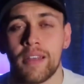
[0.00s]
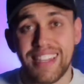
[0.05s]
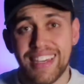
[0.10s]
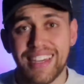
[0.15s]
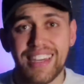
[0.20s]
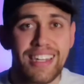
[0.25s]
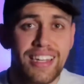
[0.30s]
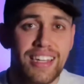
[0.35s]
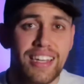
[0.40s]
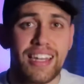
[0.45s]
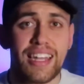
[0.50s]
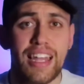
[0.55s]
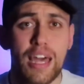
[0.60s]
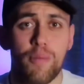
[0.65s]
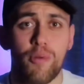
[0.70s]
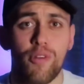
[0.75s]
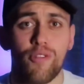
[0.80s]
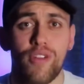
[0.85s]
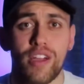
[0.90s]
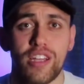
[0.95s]
Second
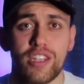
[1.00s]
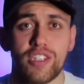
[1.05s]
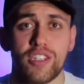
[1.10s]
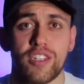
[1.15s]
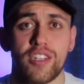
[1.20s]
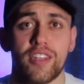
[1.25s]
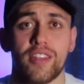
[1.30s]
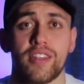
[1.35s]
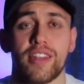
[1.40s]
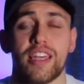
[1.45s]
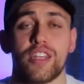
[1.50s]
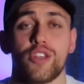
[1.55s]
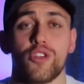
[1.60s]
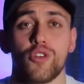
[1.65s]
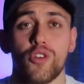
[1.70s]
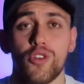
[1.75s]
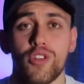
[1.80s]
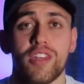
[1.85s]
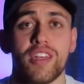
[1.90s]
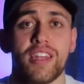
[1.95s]
collaboration that
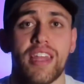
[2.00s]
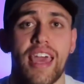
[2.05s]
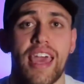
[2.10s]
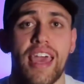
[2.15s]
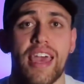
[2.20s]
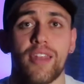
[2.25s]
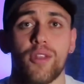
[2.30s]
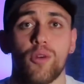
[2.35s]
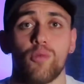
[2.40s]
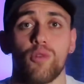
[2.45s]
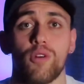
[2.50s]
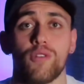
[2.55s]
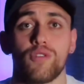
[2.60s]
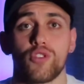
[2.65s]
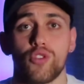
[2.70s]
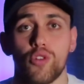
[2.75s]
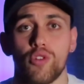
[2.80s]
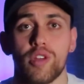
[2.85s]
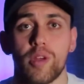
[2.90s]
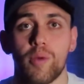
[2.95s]
Union had with
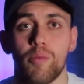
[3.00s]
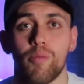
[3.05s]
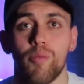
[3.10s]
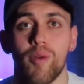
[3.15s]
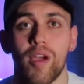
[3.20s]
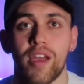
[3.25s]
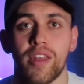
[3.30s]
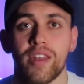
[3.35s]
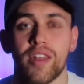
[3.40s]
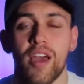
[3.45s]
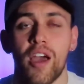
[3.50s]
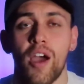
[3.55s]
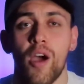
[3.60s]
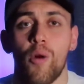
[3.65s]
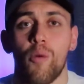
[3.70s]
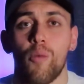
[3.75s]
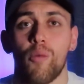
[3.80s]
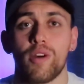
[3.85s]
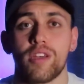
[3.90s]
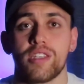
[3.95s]
Jordan Brand
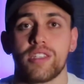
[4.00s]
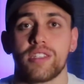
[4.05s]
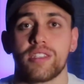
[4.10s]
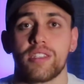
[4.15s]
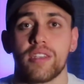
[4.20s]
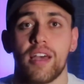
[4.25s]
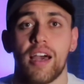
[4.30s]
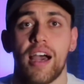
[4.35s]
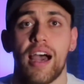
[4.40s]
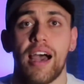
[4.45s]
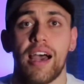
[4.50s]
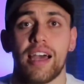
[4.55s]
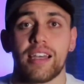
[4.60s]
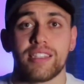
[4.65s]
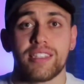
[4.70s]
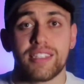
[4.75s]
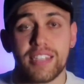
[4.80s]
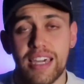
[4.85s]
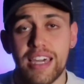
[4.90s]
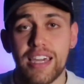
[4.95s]
was
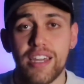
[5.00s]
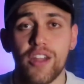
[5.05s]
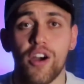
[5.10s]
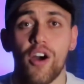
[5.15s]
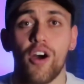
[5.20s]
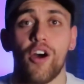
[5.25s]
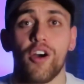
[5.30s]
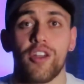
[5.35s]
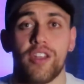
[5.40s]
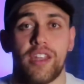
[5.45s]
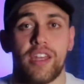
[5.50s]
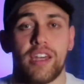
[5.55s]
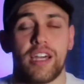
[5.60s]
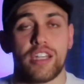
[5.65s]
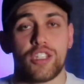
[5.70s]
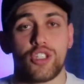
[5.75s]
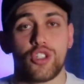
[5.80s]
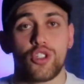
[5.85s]
seen on a